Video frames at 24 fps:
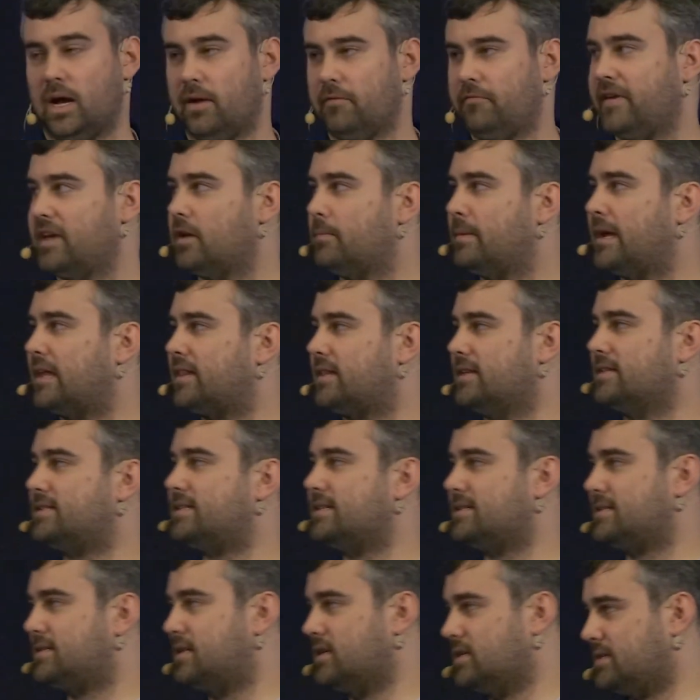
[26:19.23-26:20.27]
Think about this
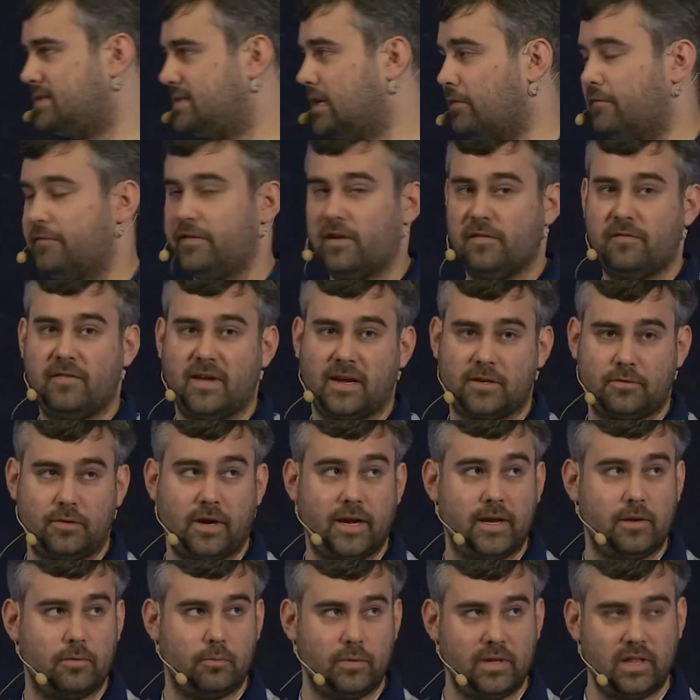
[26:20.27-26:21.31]
as the selfie effect,
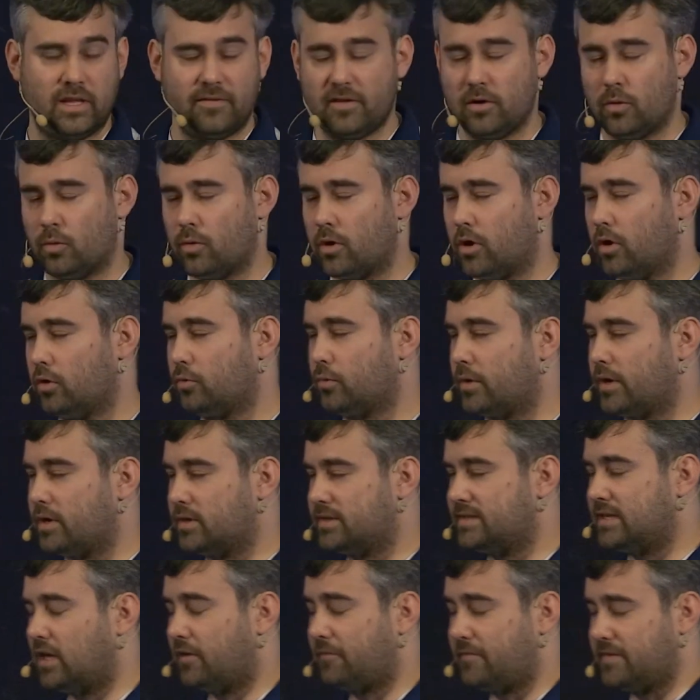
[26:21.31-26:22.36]
right? We live in a world where
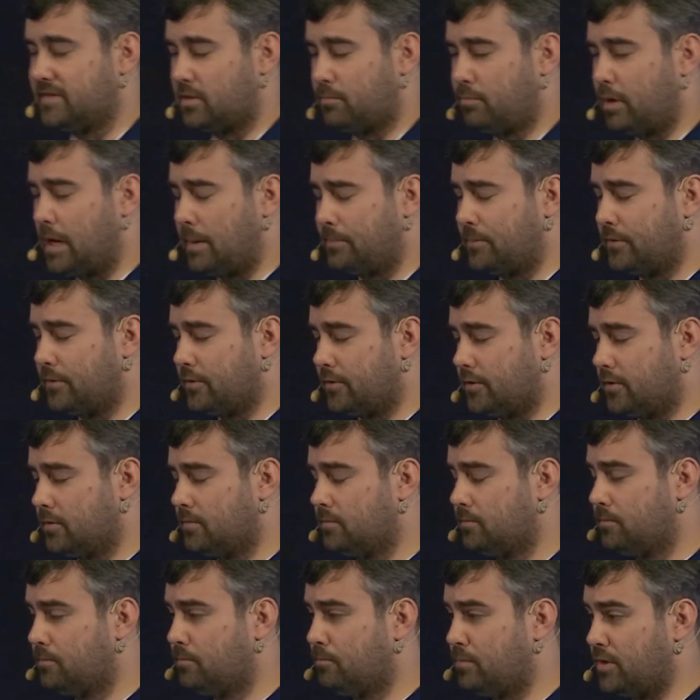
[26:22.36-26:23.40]
selfies are popular,
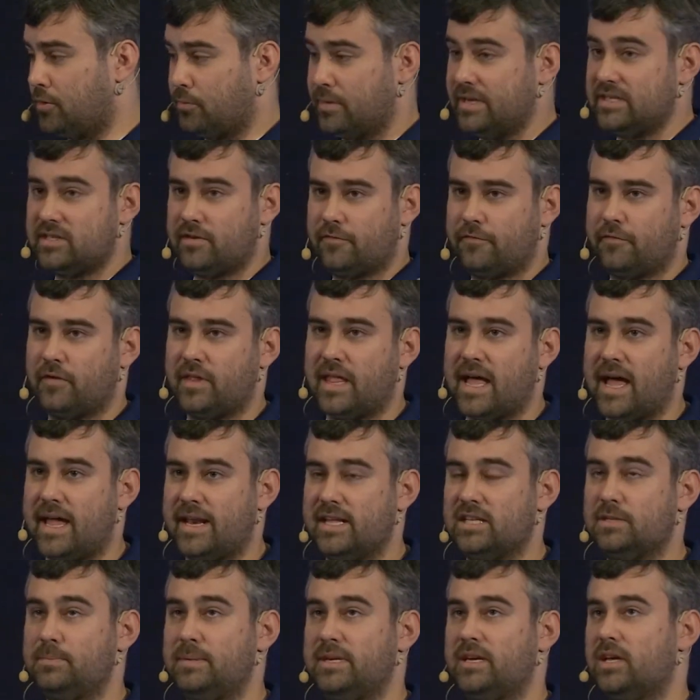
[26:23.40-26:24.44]
but the reason for that
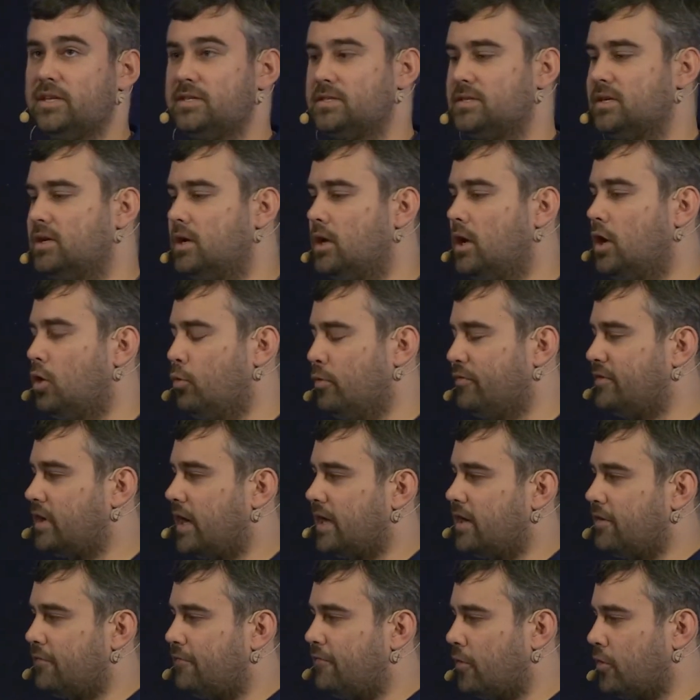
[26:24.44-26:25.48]
is because we've
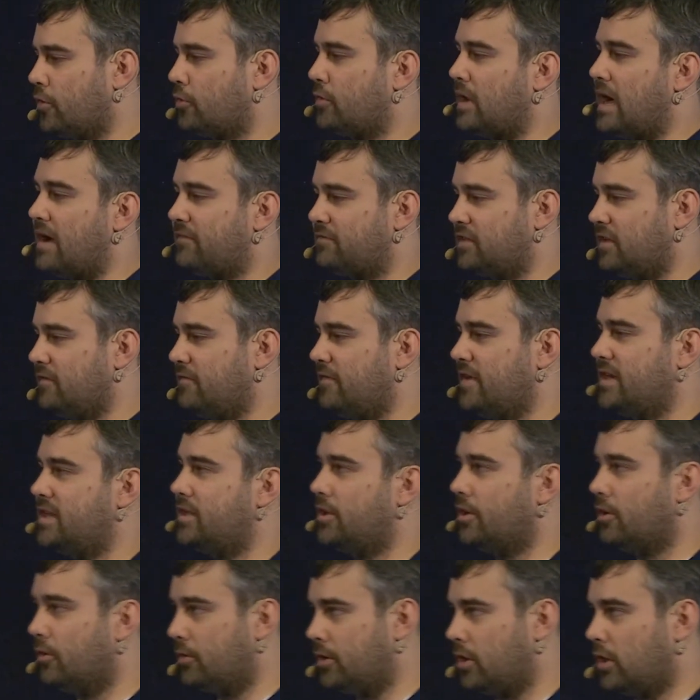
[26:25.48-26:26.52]
kind of photographed and
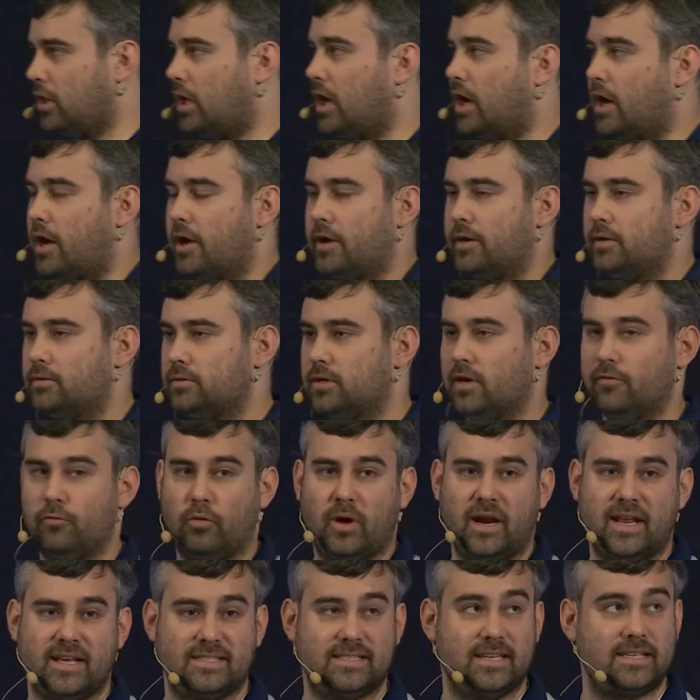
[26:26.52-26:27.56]
videoed a lot of
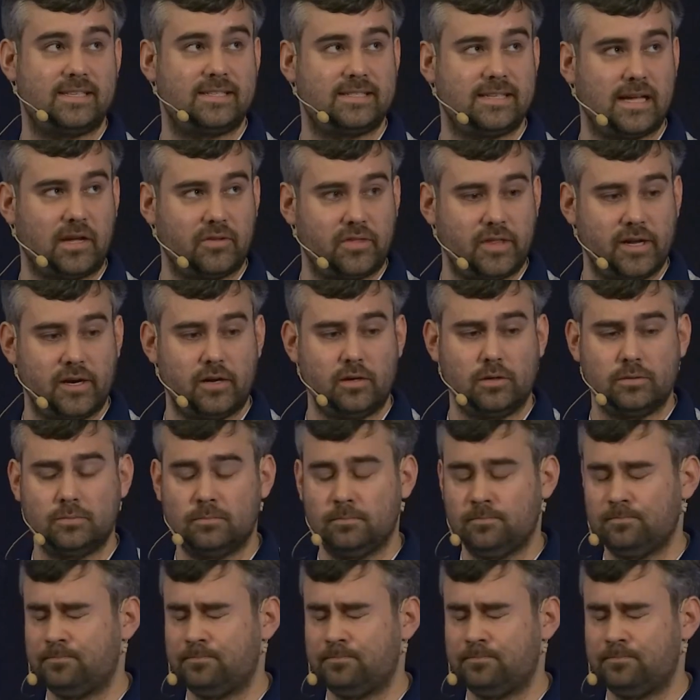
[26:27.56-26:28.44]
what exists out there.